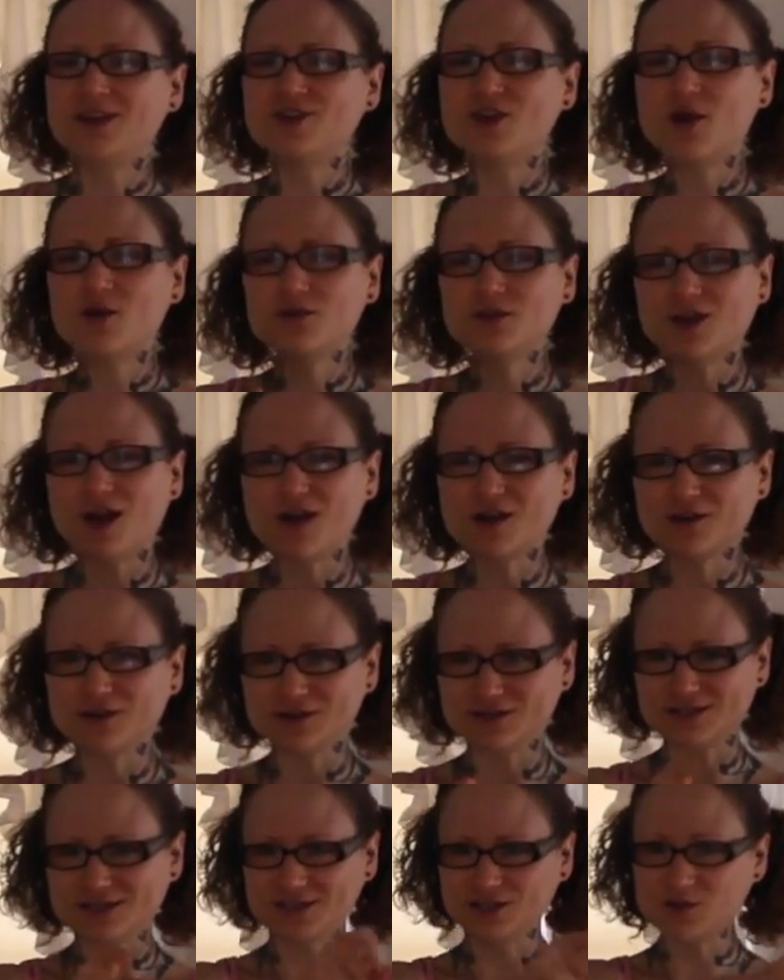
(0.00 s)
No
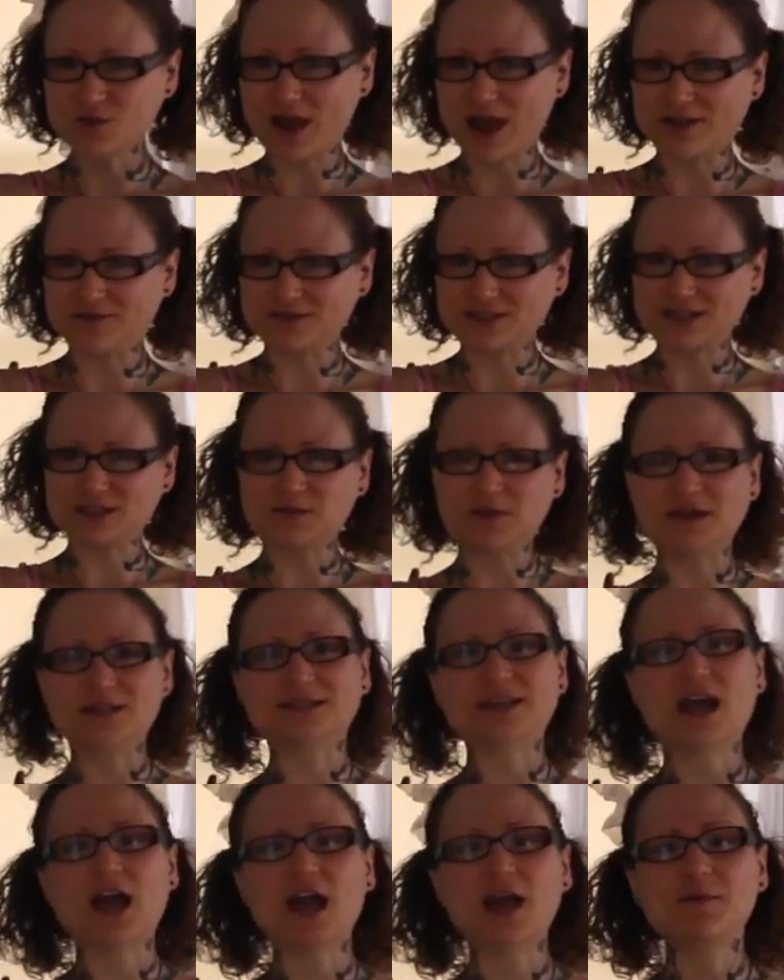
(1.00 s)
longer do you have to
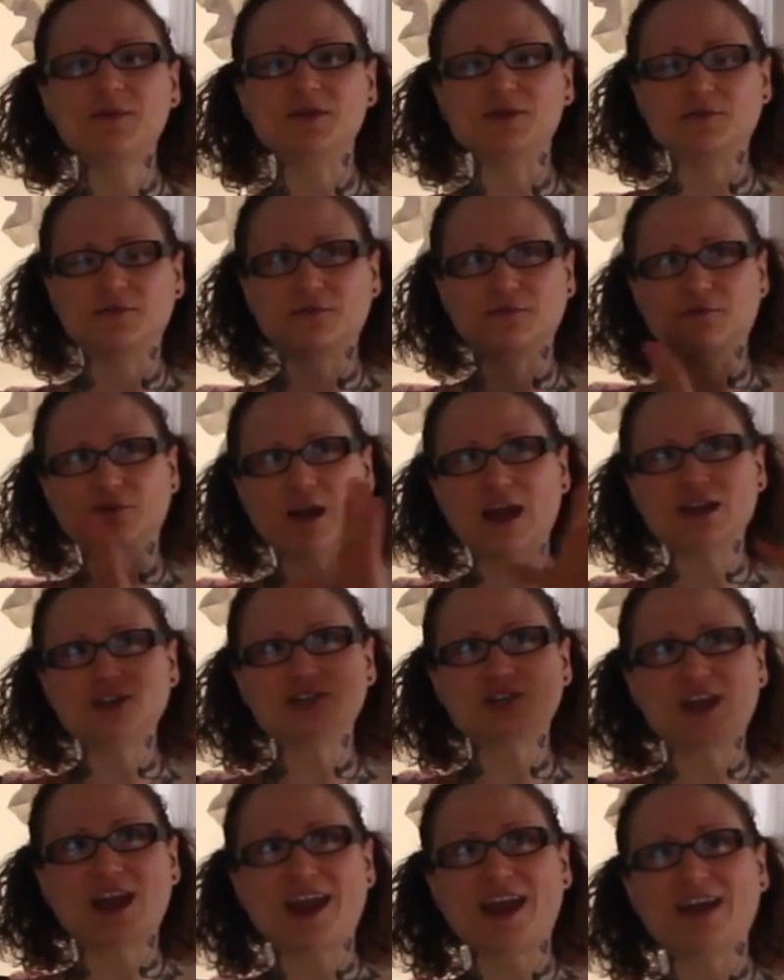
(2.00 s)
spend time in the
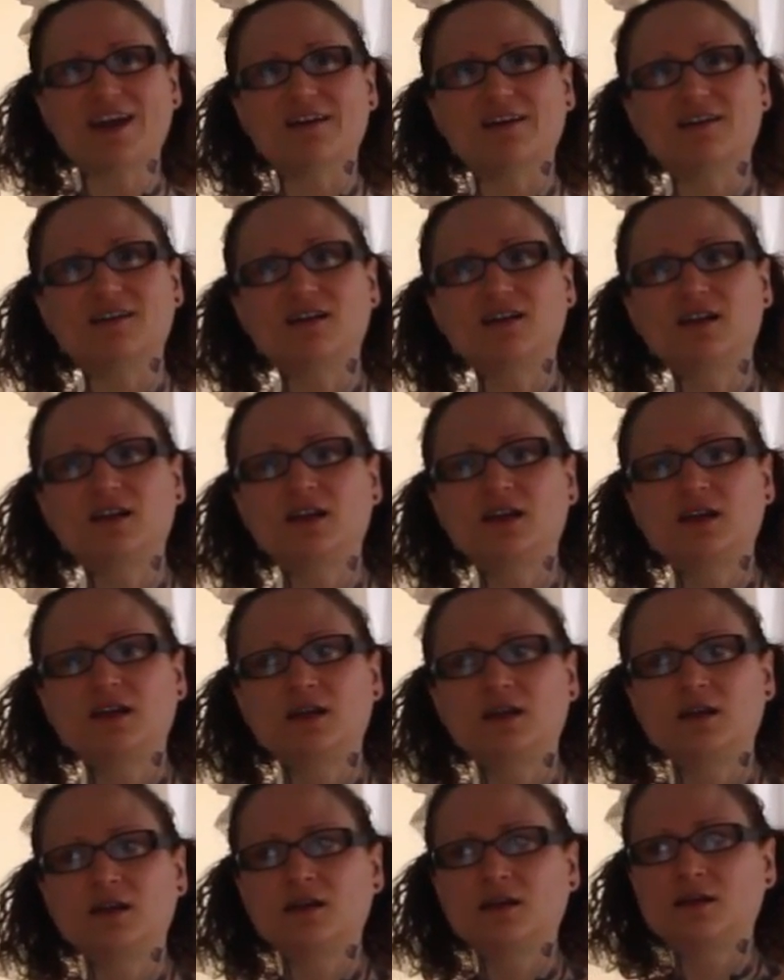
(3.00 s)
fresh air
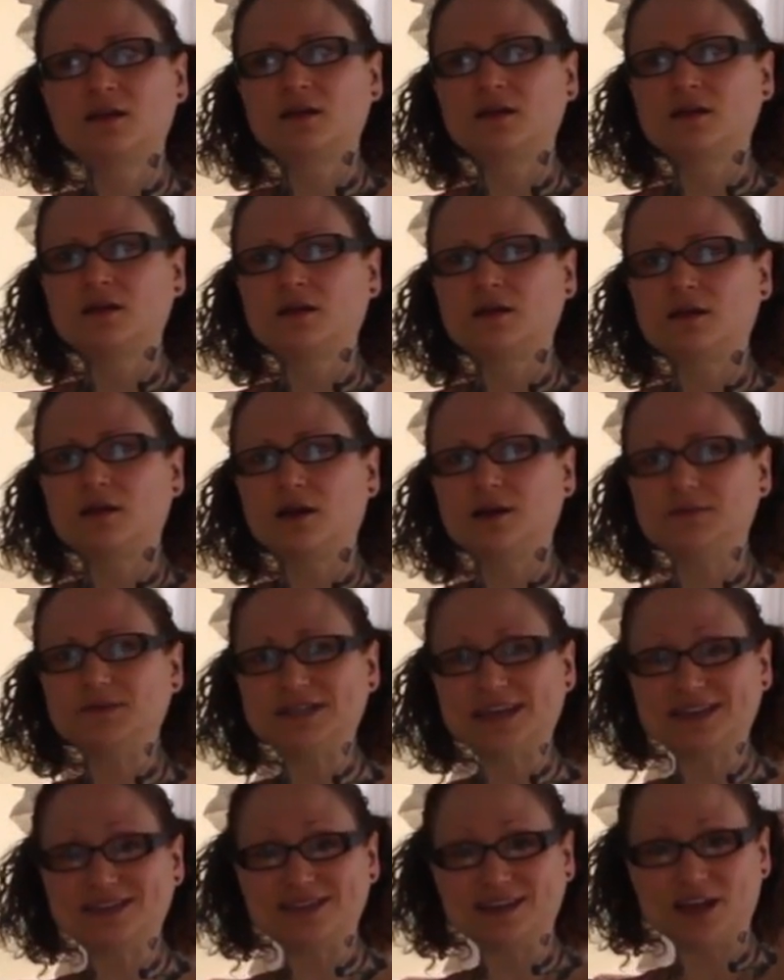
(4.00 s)

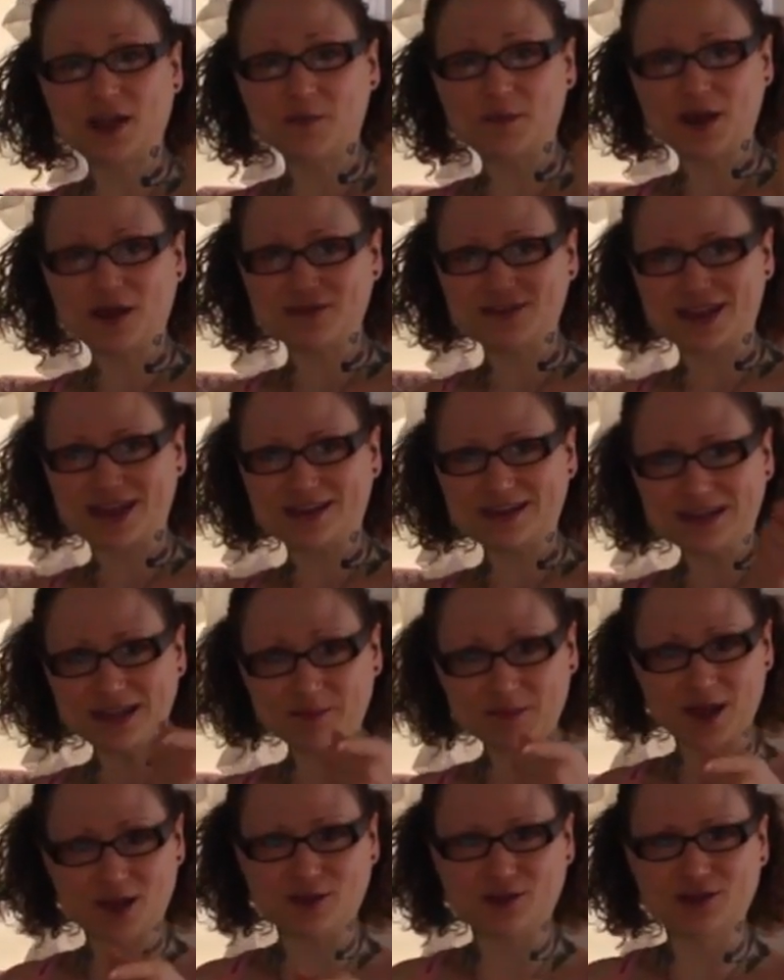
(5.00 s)
obsessing about that
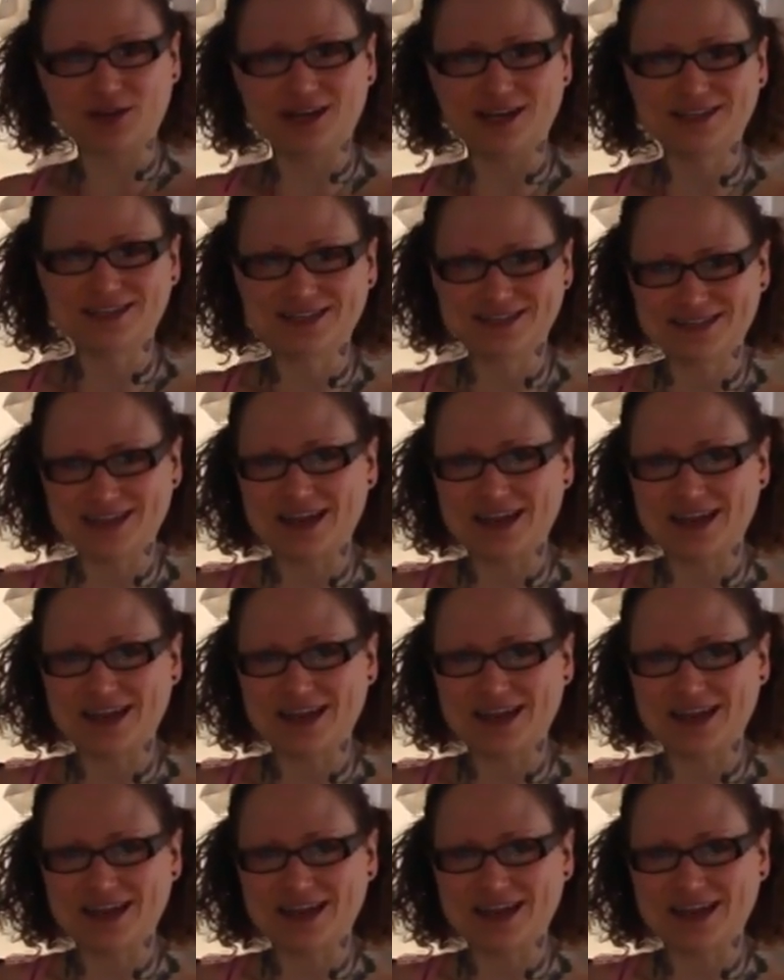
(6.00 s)
email you need to